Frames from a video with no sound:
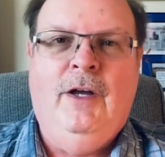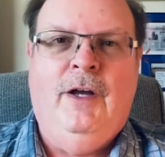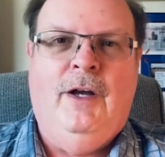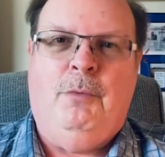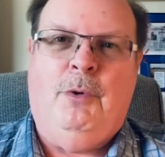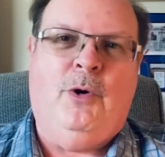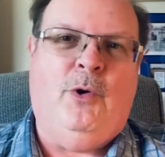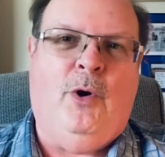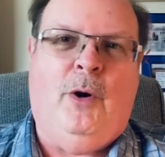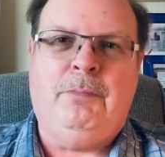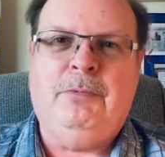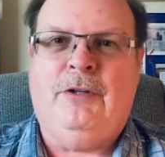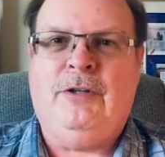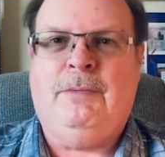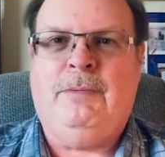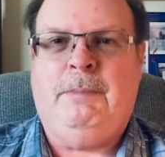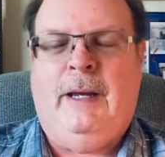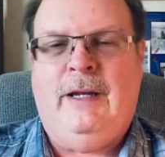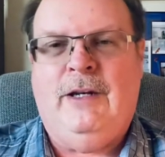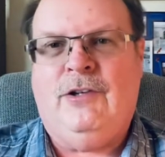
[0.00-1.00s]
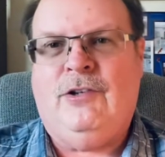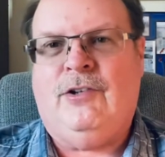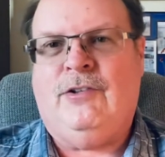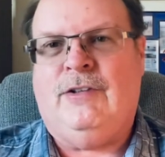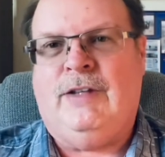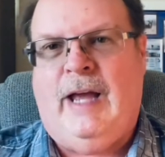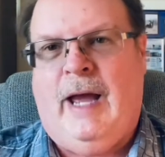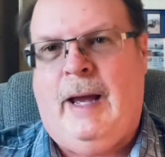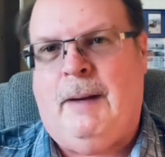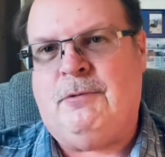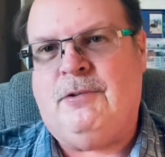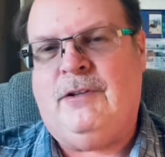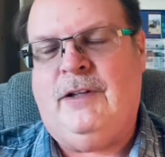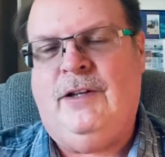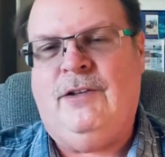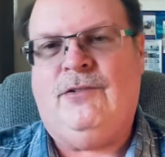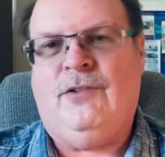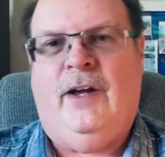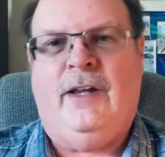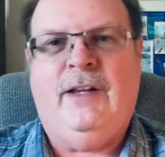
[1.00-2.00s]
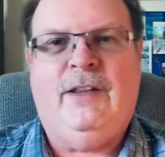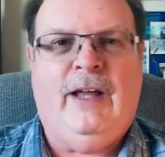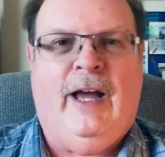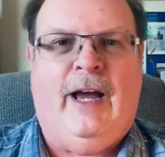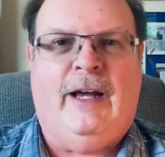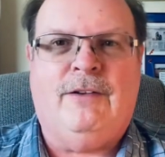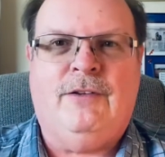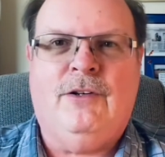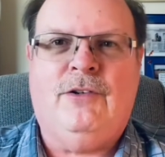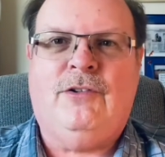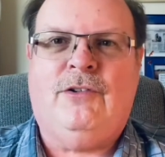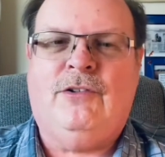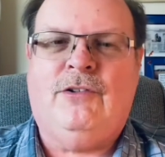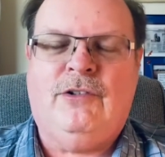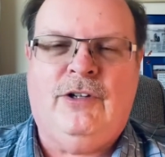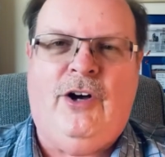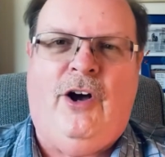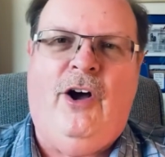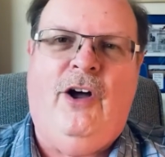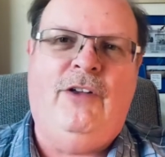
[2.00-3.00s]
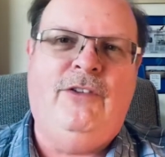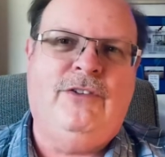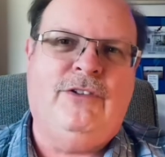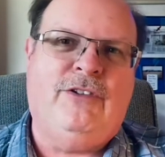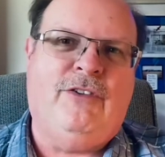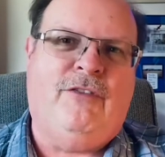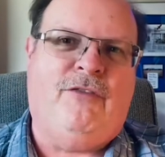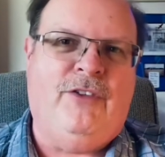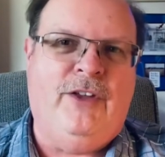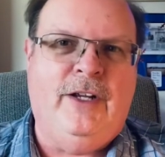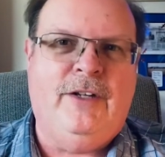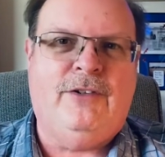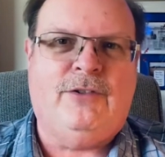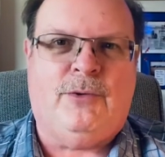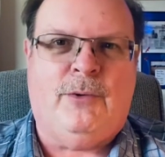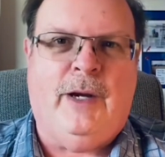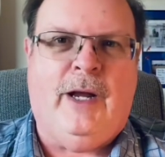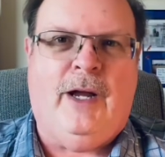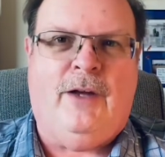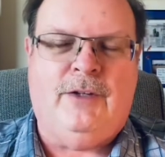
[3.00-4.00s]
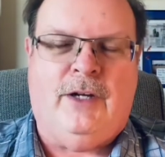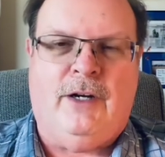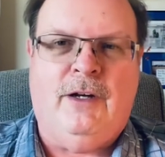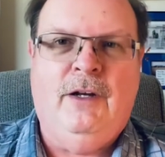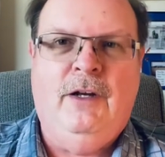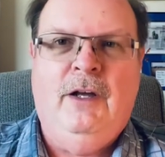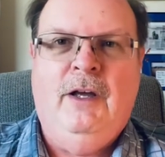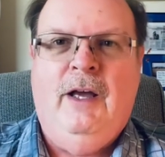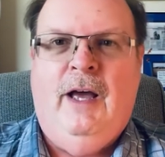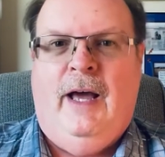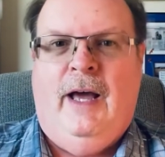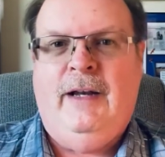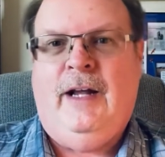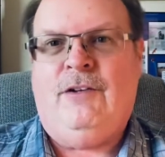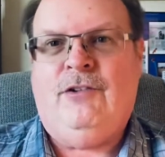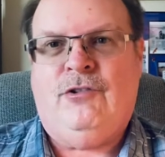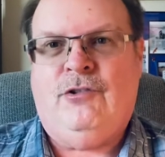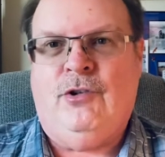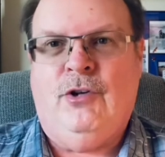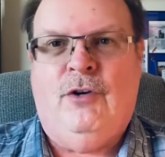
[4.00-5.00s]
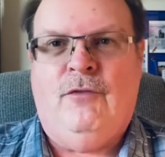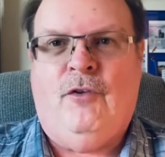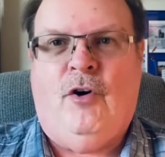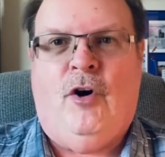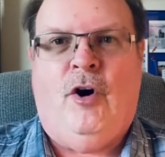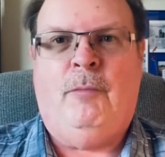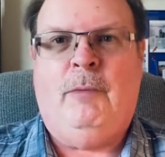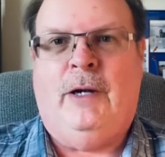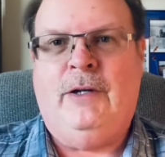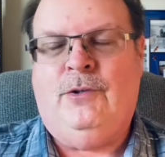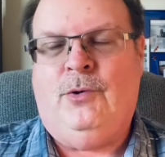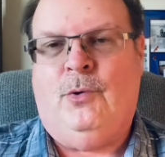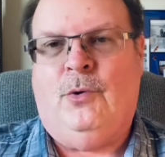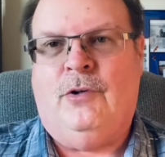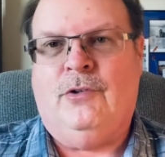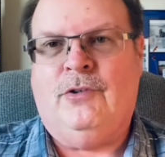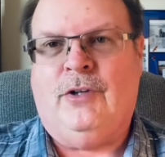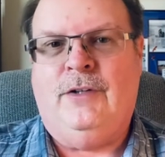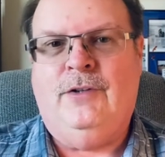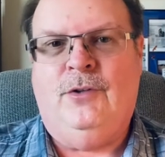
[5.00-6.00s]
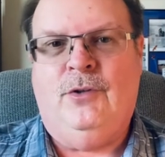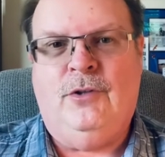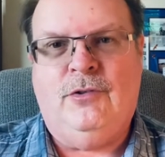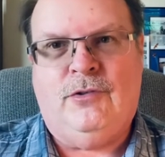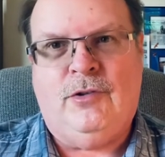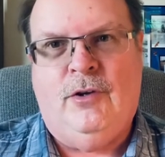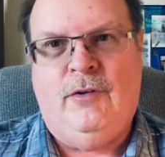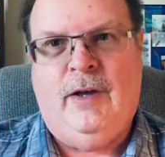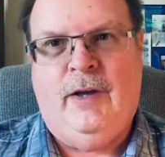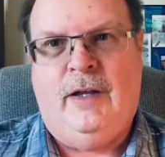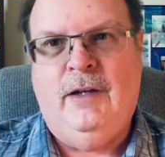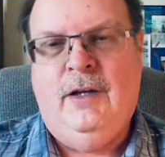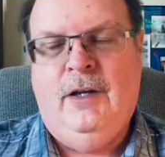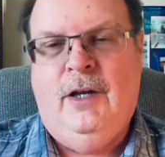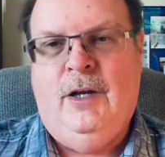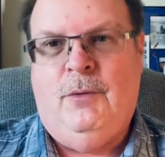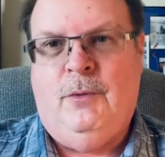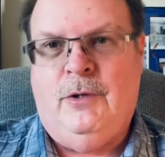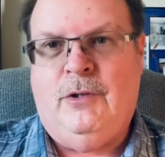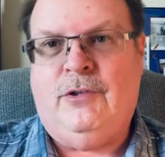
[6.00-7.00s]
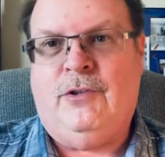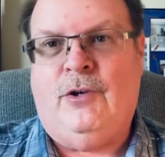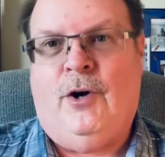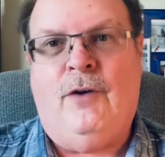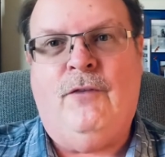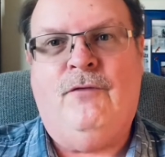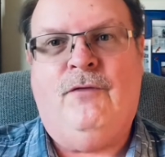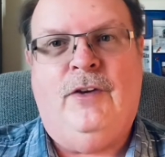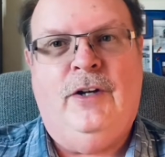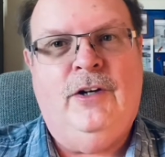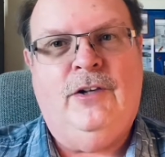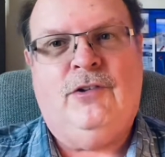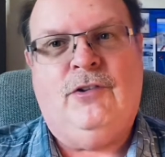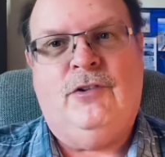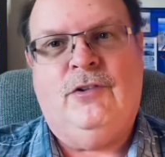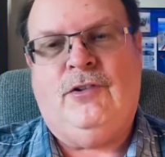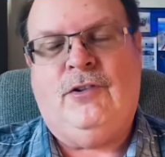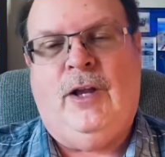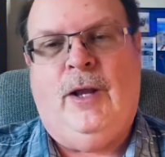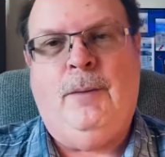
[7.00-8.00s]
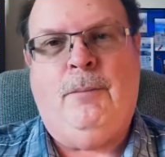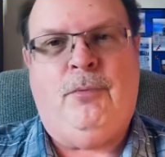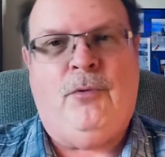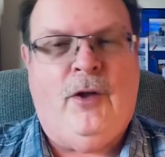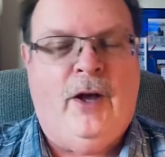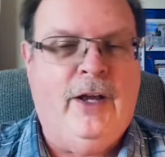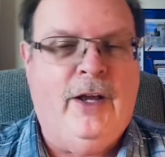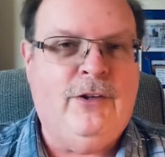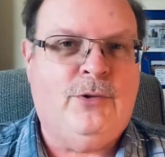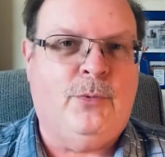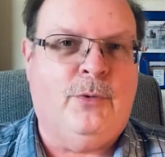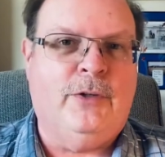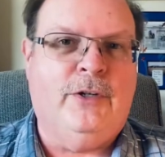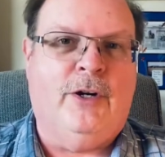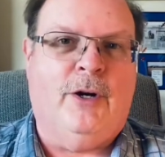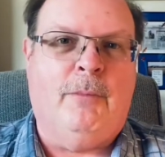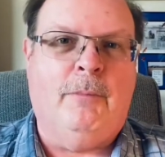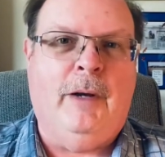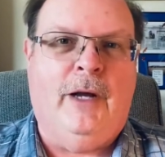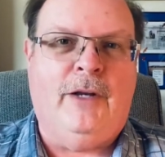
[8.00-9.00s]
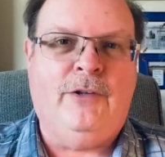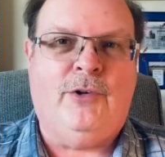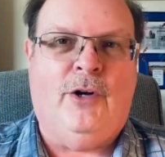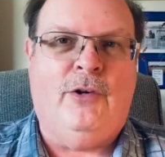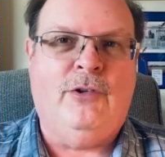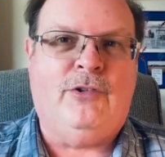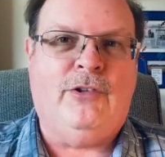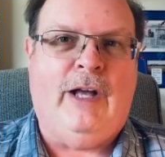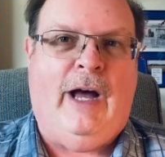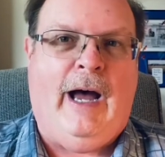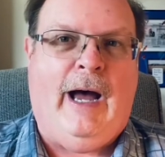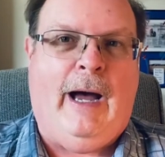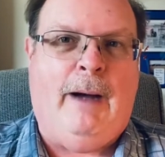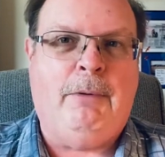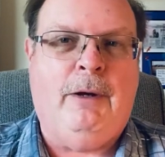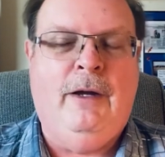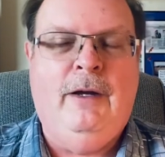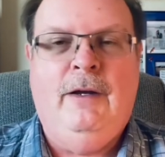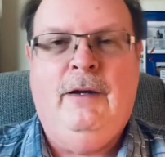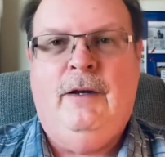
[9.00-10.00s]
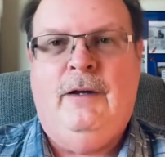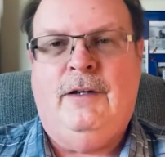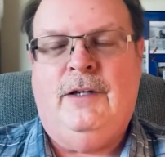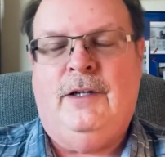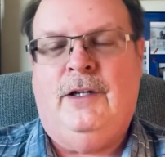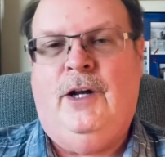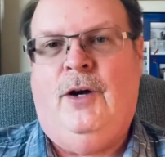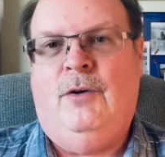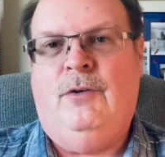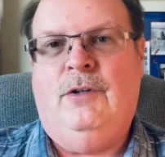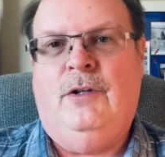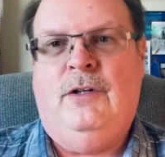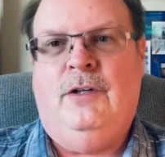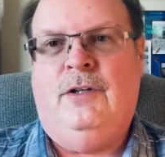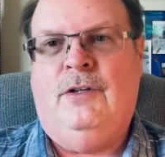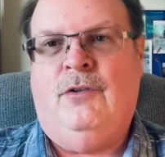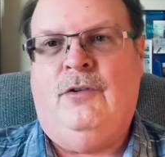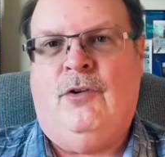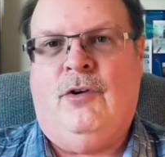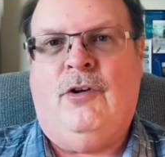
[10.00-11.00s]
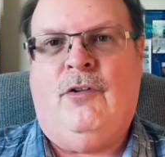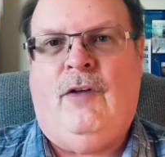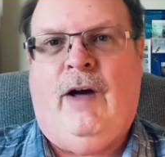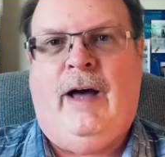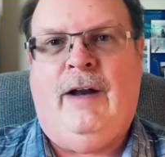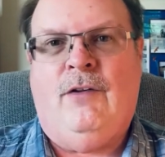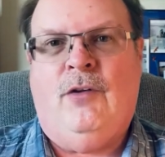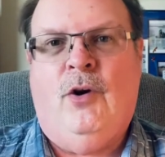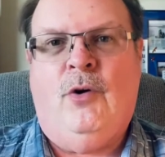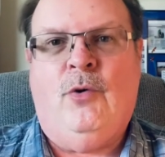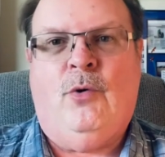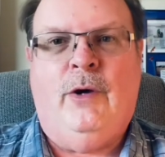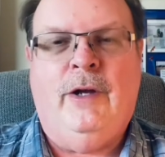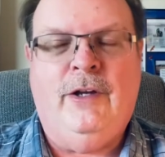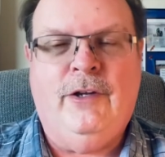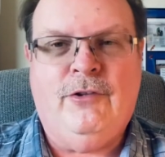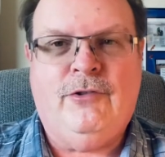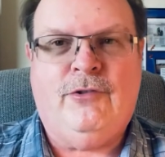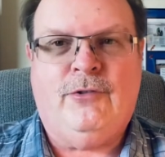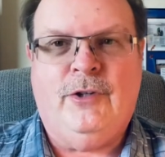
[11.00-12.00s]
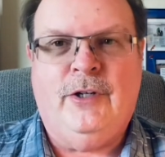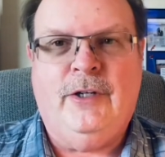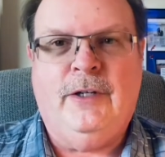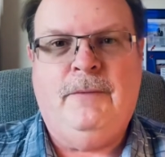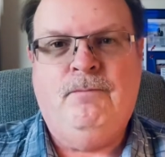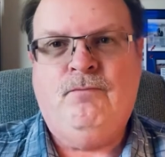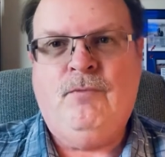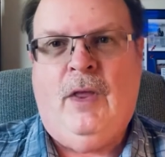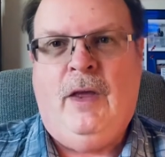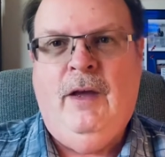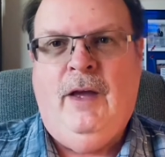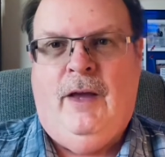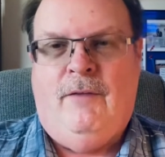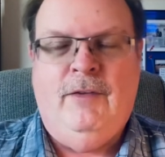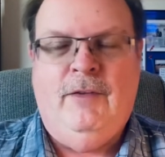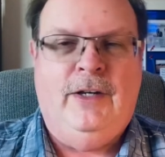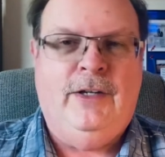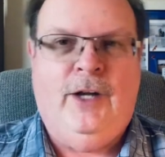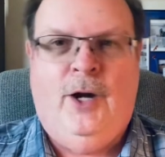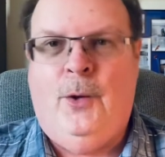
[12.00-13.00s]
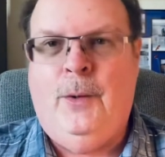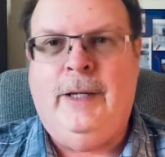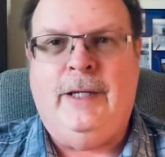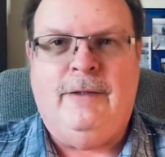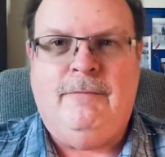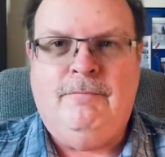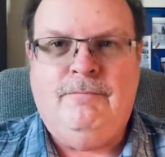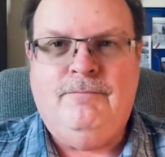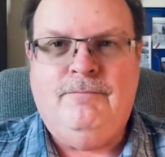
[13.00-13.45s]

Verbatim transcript: We'll go up to Spanish Steps, things like that. There's tons of things around there. And that's true of all my tours. I do it so that we start and finish in the same place. We're near a metro stop. You know, you learn a lot of local history. And then you go eat.